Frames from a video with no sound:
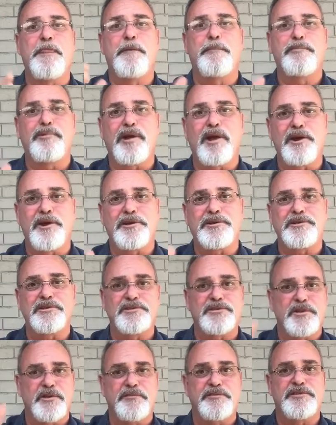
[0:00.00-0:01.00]
the product or
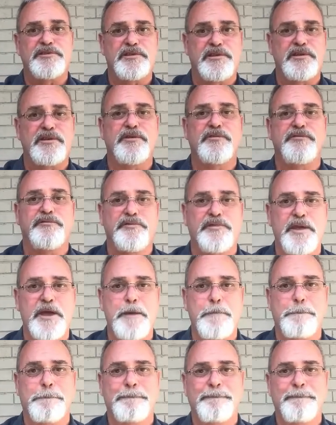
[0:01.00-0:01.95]
service to do for them.